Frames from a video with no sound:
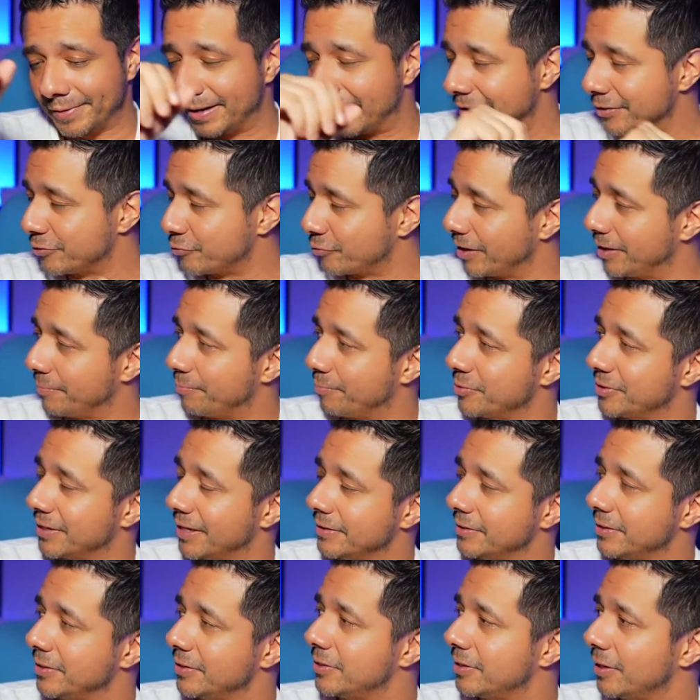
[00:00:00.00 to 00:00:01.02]
trade
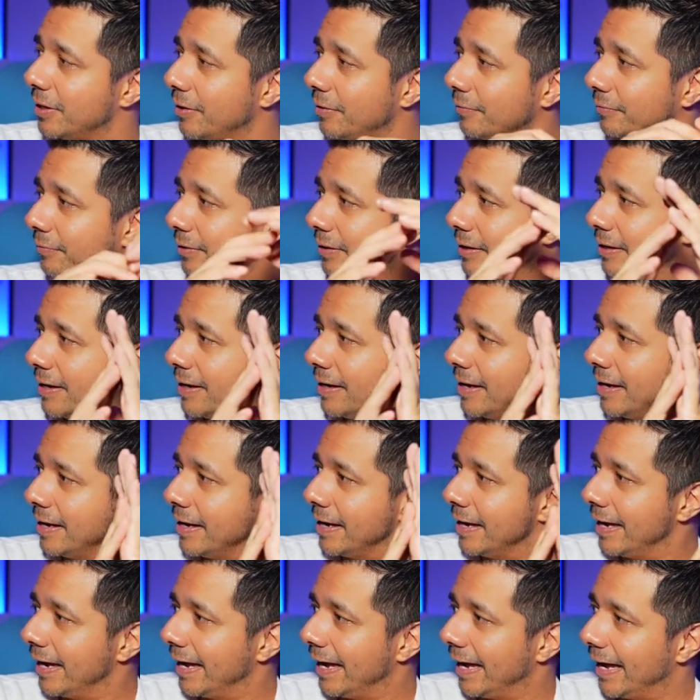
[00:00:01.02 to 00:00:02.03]
presents itself.
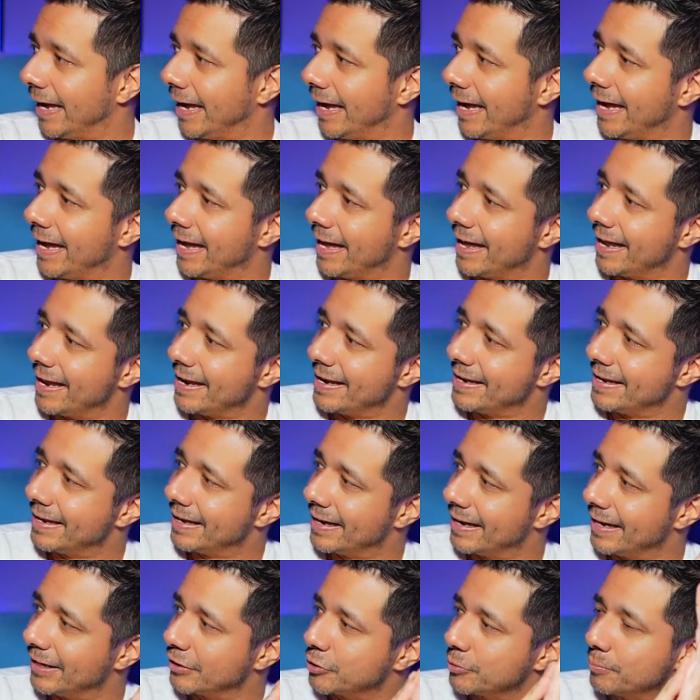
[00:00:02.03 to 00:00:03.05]
And
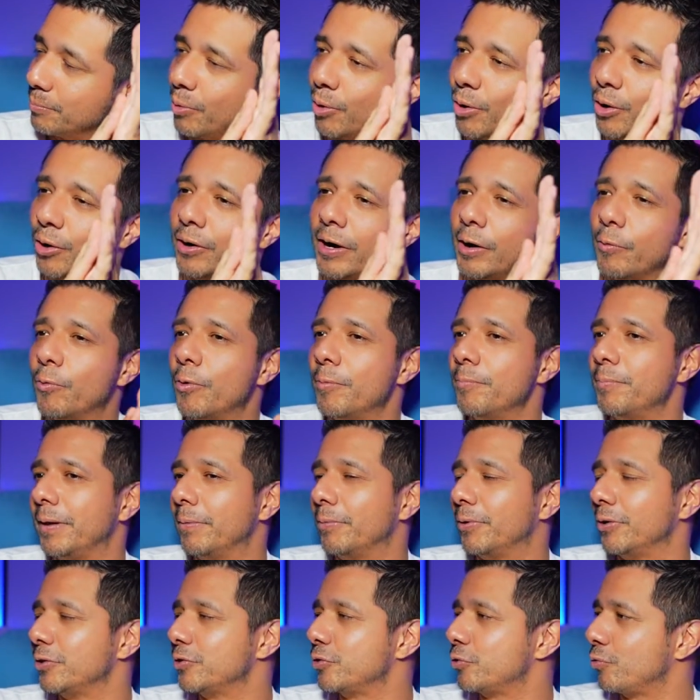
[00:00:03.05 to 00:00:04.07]
tomorrow I won't be
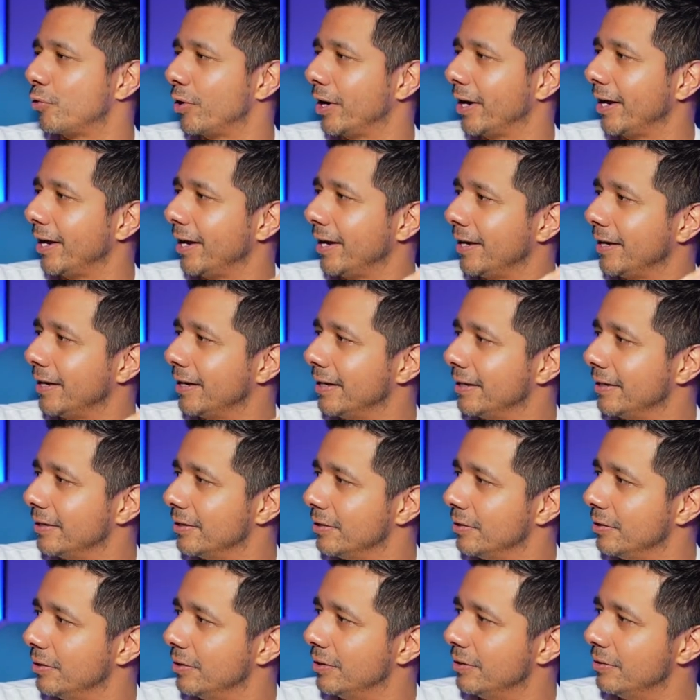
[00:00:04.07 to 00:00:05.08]
able to trade
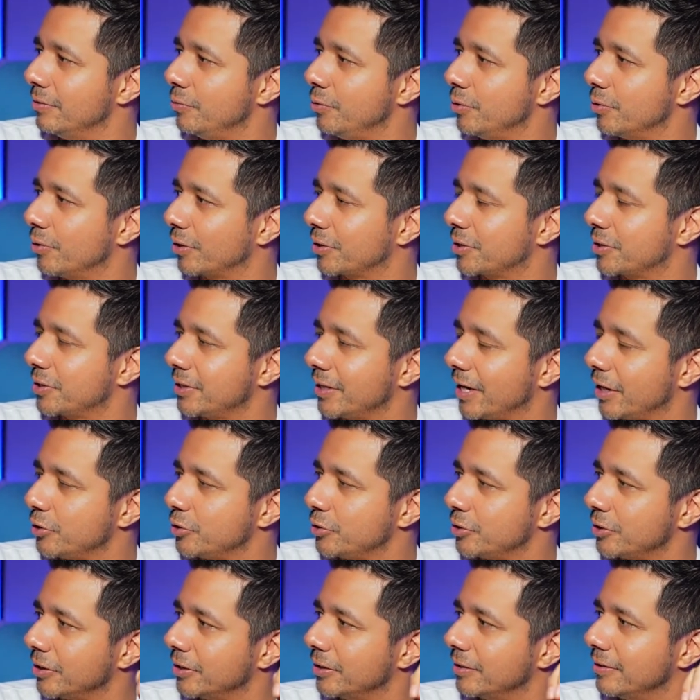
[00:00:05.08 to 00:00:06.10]
New York
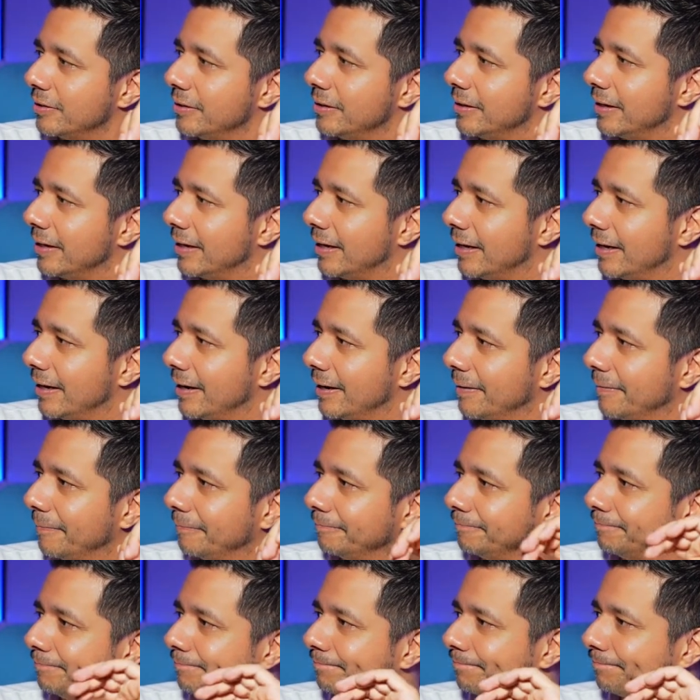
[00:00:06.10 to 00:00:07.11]
session.
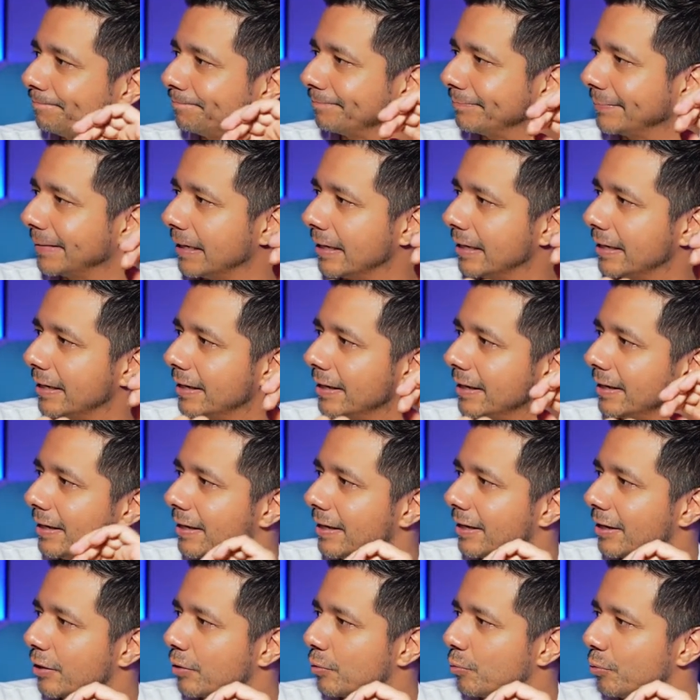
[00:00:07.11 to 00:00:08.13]

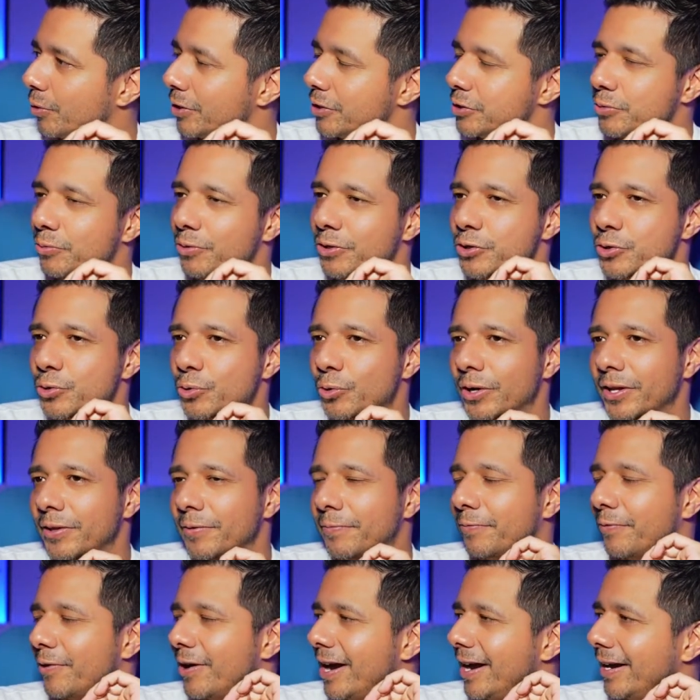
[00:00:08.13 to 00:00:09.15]
Going to enjoy the
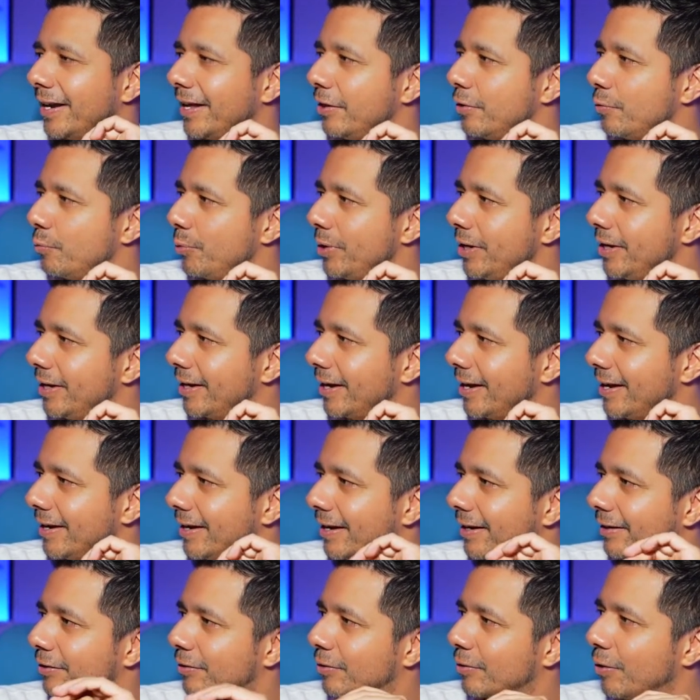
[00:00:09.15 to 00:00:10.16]
Friday, the weekend,
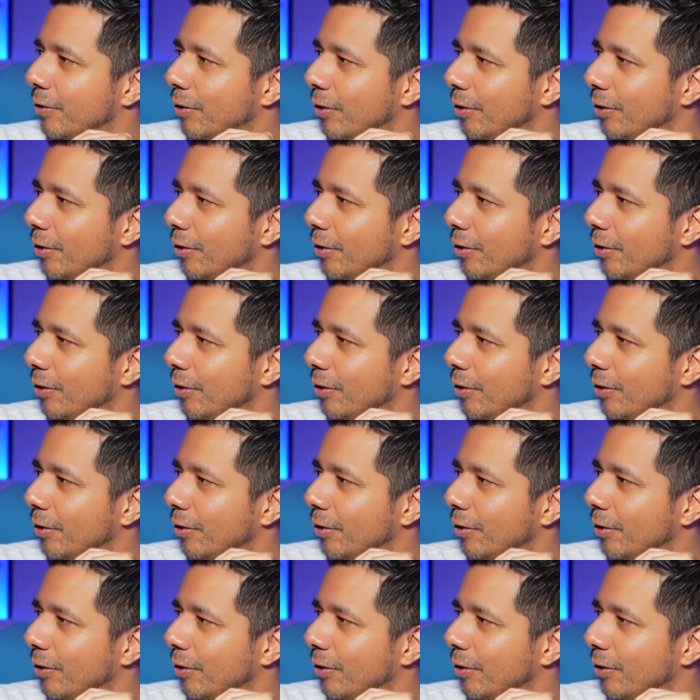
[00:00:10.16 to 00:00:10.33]
and call